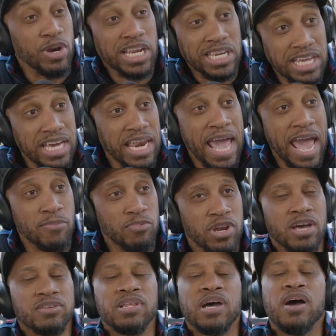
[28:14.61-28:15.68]
when it did happen,
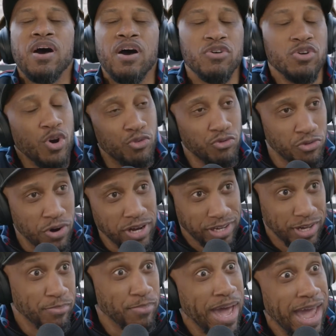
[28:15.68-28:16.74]
I was like, oh, no, fuck,
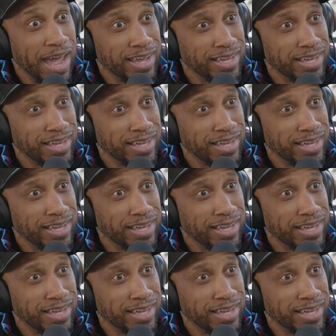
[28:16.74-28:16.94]
come back.